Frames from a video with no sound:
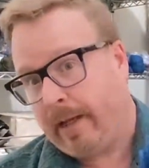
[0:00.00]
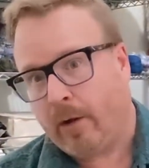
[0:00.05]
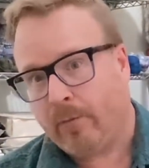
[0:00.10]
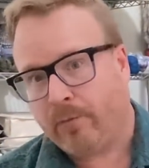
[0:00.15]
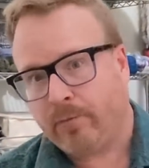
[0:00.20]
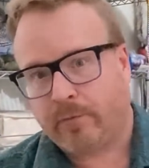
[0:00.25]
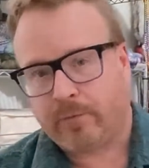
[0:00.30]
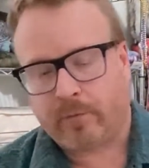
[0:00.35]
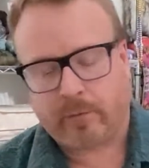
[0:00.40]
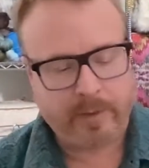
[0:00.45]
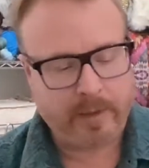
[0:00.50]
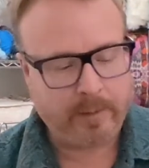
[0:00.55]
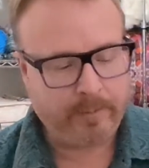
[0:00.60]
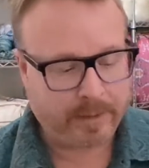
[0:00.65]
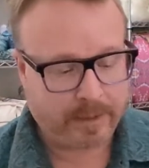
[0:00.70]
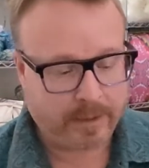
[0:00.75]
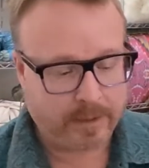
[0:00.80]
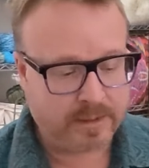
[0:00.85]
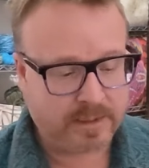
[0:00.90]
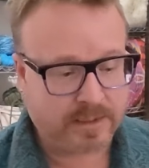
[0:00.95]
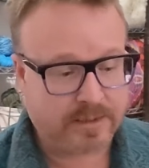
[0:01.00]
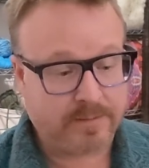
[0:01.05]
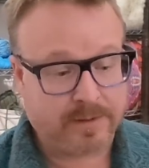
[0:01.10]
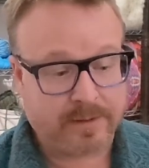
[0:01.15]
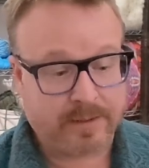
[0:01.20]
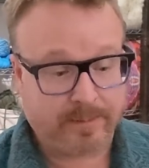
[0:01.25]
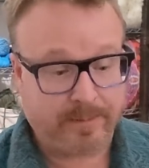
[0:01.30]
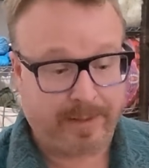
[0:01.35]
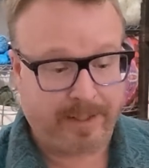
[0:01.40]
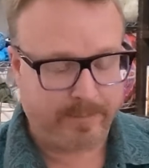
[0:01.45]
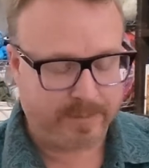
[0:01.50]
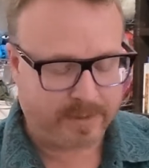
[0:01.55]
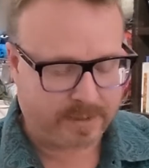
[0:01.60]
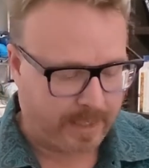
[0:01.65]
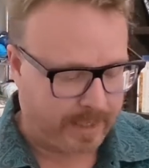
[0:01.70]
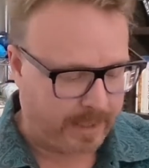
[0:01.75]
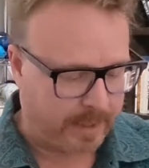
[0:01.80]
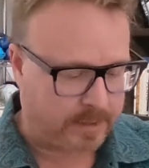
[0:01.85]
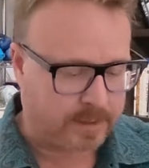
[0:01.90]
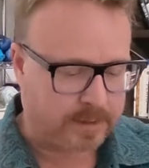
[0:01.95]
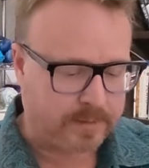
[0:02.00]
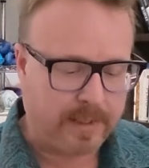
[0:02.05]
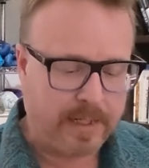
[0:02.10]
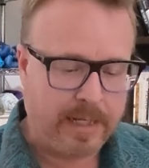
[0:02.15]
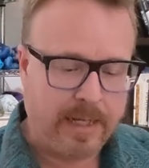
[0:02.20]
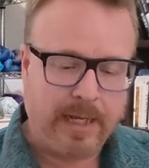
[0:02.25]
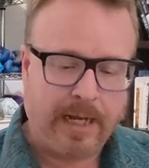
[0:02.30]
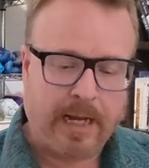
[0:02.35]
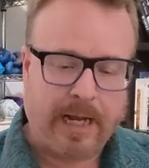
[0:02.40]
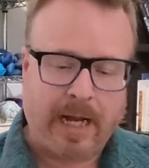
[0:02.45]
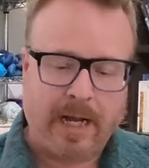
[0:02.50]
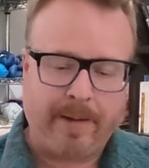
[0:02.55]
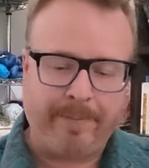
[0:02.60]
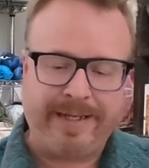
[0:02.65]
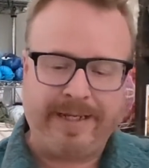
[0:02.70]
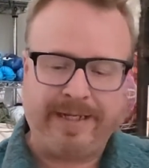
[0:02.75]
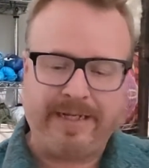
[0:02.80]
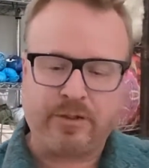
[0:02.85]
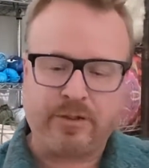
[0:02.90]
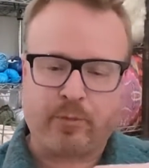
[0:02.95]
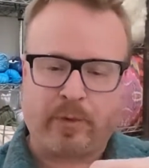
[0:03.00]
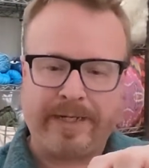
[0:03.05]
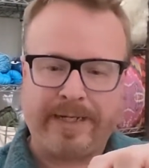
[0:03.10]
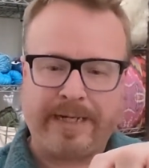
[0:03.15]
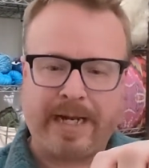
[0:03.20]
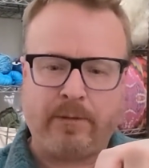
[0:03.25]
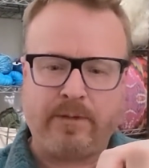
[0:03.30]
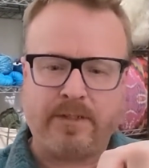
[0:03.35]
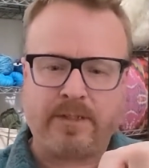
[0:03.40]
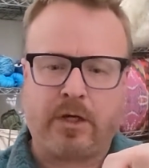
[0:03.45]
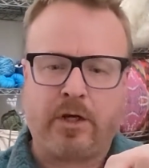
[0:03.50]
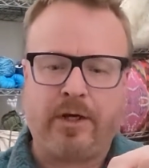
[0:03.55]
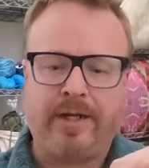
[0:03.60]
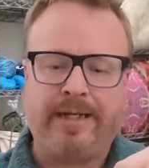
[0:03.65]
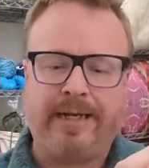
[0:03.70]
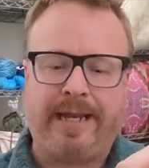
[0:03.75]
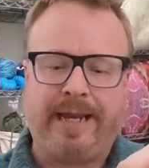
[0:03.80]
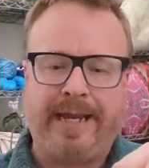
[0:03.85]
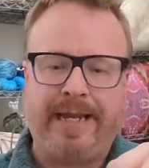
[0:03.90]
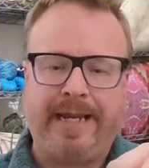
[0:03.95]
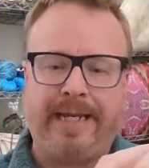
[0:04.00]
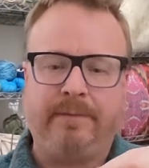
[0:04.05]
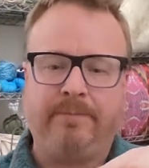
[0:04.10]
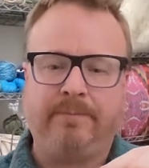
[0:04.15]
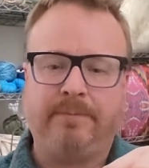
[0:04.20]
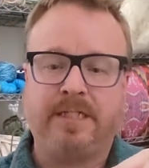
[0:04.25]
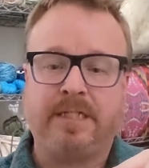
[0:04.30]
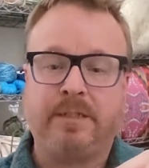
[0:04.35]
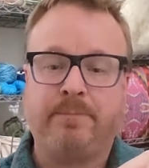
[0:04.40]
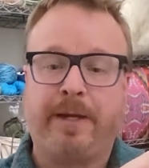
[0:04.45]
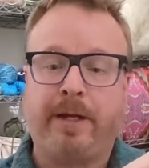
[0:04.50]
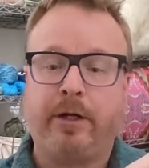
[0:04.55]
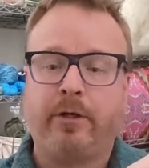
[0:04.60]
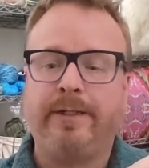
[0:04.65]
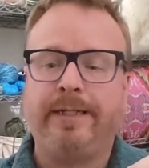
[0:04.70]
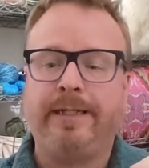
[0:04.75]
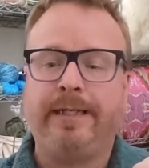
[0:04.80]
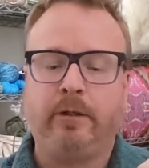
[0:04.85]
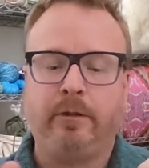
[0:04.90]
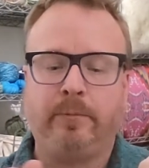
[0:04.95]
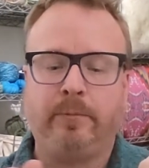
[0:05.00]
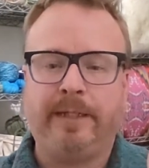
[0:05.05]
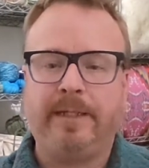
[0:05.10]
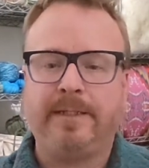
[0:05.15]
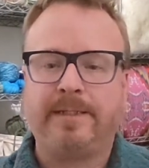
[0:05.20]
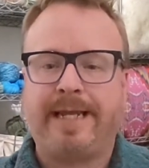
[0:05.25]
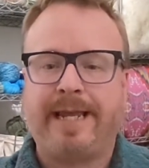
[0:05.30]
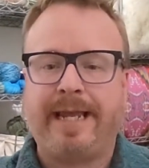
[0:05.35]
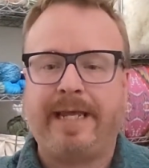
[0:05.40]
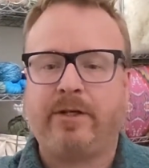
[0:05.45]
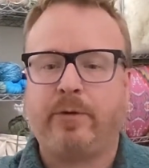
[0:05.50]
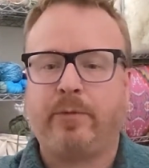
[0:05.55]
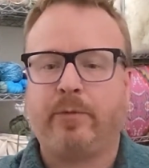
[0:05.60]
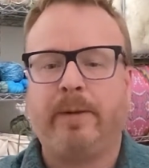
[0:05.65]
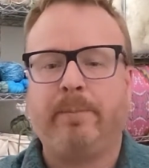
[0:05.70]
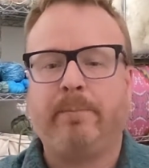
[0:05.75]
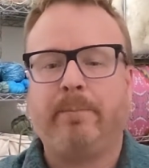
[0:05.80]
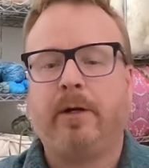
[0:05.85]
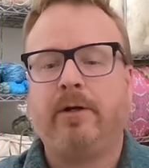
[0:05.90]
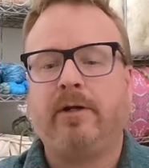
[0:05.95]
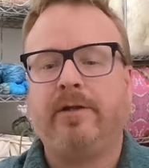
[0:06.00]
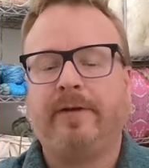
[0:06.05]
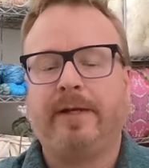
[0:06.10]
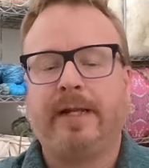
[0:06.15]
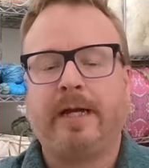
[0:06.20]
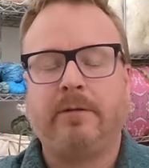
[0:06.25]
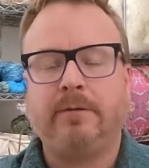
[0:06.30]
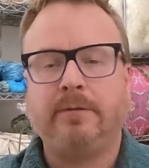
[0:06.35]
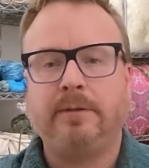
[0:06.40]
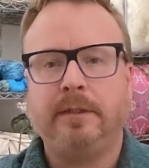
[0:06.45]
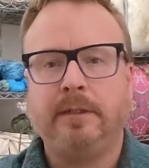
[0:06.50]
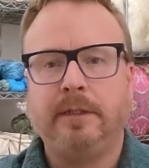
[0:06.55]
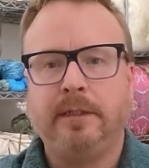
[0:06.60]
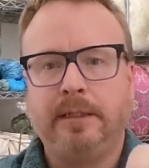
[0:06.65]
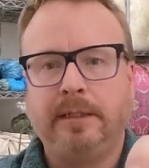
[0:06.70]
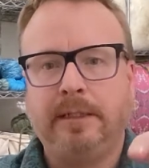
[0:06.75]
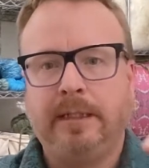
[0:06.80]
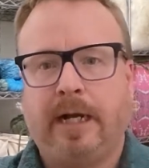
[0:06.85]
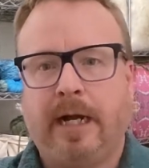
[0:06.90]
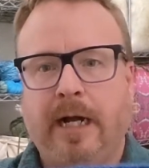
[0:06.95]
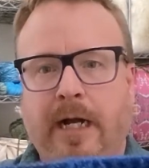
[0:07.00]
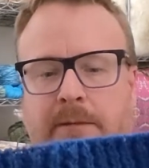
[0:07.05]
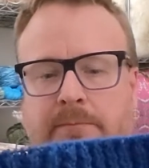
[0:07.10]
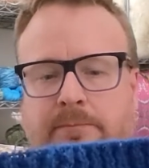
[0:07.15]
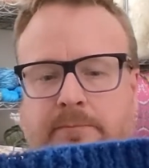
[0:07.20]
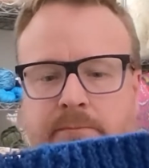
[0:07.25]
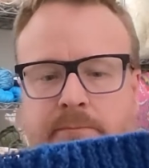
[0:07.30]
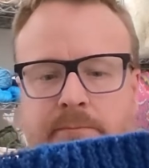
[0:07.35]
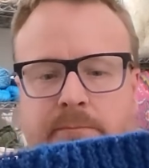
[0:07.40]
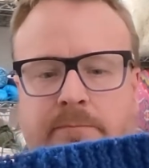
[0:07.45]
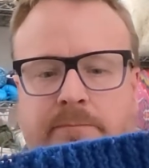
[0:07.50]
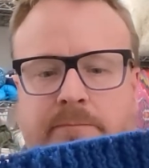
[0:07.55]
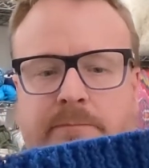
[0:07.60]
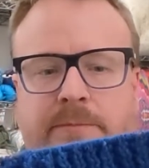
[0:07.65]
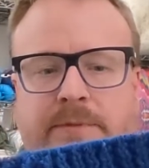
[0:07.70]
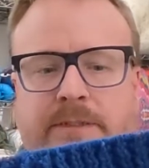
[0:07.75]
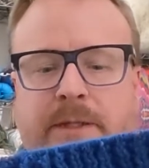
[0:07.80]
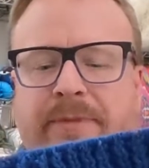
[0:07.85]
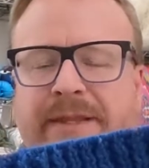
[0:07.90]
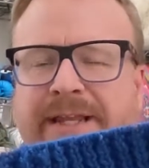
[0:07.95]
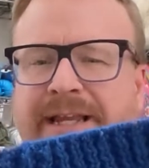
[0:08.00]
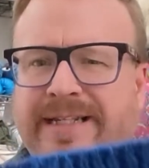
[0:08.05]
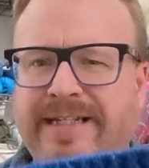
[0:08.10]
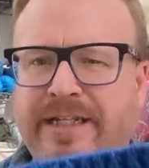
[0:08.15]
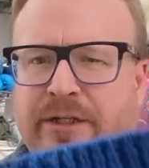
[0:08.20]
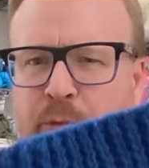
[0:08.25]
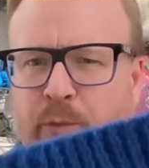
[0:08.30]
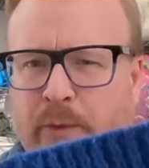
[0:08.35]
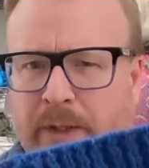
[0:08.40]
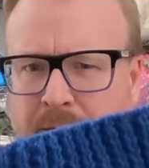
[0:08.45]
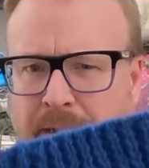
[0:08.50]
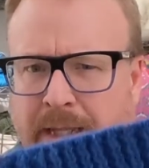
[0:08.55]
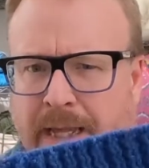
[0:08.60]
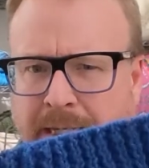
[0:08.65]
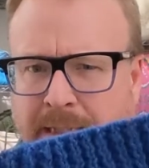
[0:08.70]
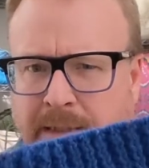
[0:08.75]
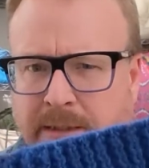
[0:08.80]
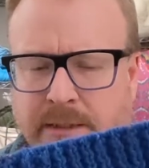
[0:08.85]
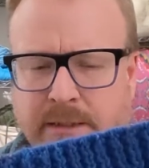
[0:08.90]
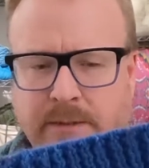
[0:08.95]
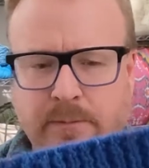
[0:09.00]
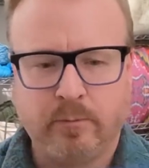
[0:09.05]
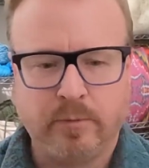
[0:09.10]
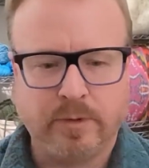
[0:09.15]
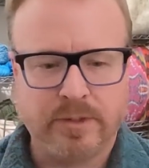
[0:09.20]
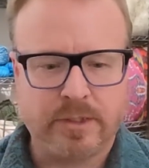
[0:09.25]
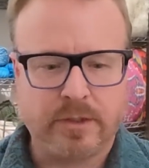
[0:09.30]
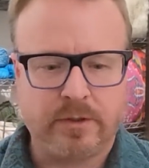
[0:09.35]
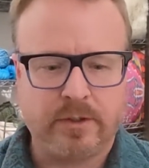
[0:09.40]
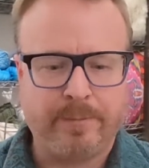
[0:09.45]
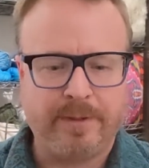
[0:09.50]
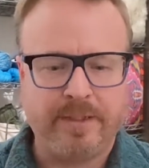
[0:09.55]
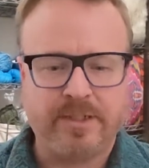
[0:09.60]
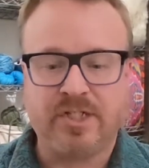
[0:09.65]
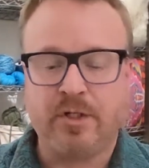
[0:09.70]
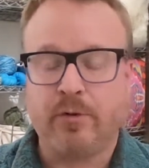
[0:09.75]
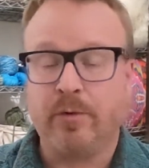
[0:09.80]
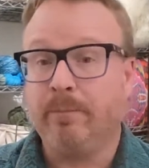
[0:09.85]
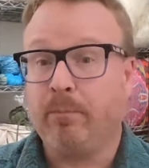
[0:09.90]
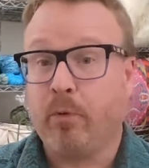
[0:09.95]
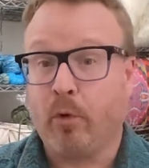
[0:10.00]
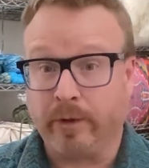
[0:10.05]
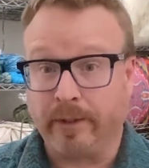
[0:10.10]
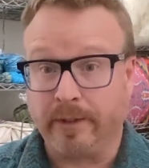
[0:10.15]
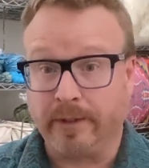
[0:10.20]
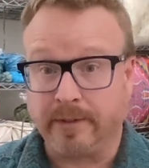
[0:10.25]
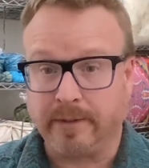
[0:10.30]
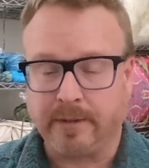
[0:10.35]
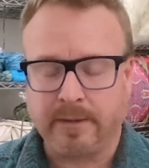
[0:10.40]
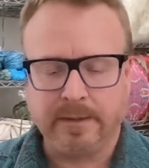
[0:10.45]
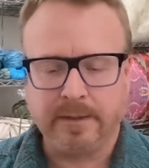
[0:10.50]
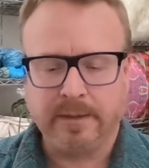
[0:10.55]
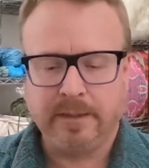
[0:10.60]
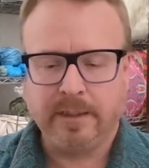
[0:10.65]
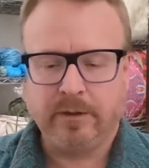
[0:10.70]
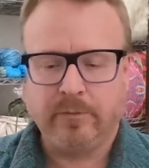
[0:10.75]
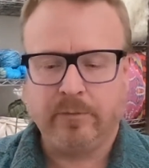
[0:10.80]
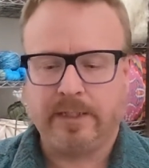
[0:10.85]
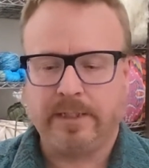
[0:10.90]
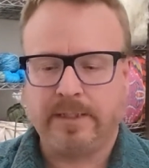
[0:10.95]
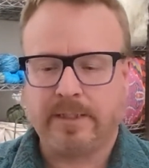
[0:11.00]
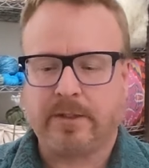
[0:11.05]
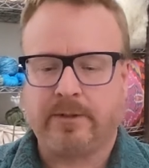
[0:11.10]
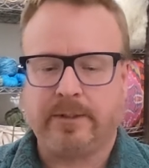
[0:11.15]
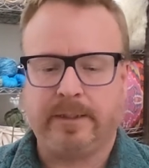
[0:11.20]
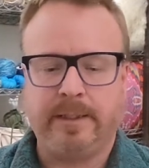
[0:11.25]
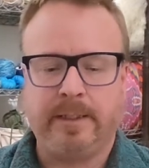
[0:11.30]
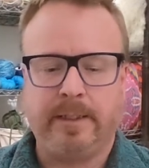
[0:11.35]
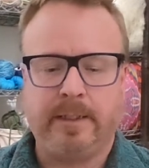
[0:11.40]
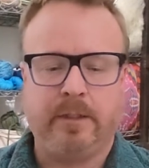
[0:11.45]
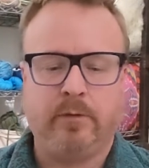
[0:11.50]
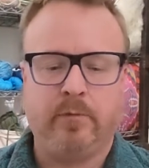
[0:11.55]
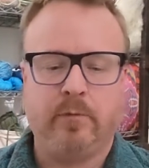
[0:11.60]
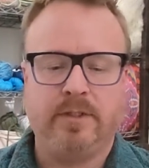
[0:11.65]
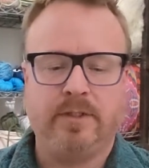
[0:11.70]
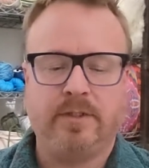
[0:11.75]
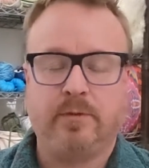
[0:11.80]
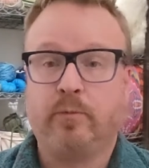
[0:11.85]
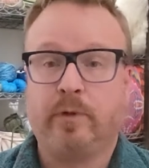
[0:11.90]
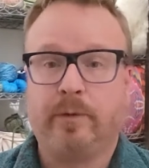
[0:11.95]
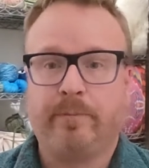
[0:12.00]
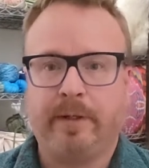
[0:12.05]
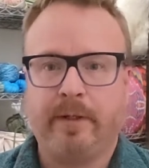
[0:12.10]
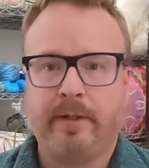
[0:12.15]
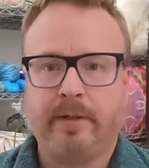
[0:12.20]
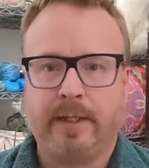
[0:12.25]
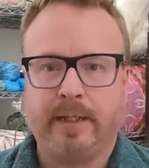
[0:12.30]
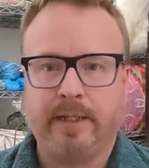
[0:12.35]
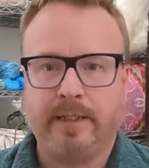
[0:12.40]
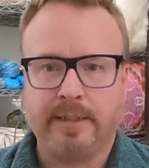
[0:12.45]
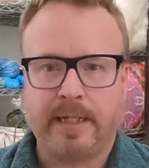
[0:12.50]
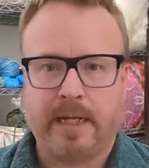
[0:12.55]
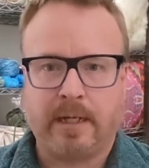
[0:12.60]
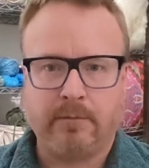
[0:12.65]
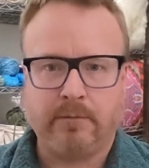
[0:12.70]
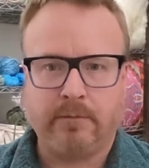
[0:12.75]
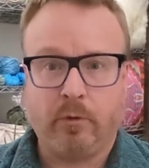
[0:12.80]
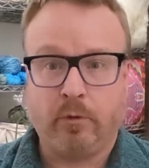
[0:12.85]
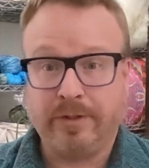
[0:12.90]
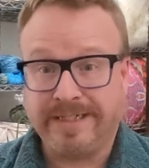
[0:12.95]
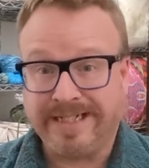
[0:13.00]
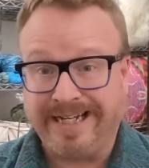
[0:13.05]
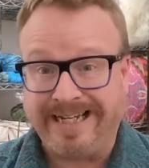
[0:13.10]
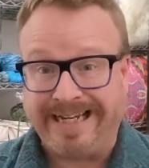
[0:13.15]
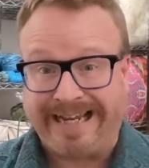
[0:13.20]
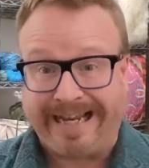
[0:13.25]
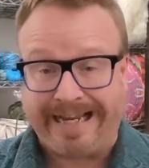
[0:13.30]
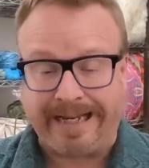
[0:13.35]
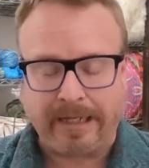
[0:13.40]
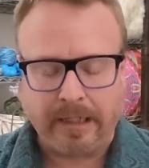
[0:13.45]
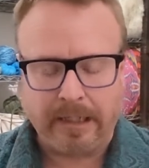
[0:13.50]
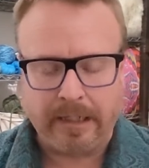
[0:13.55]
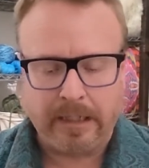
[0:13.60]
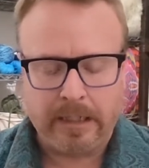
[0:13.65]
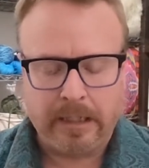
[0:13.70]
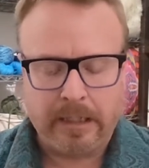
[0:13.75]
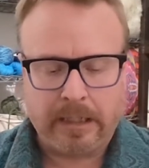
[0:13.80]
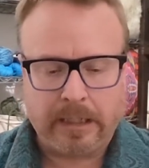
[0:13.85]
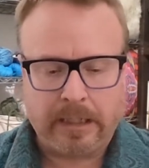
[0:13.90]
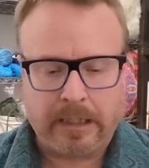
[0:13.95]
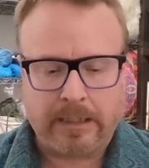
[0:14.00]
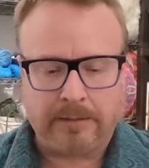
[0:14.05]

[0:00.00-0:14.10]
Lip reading: for me because it made mistakes. Right now it's on a spare needle because I had to rip part of it out. Something I didn't realize was going to be so important when I started knitting was ripping things out or tinking. I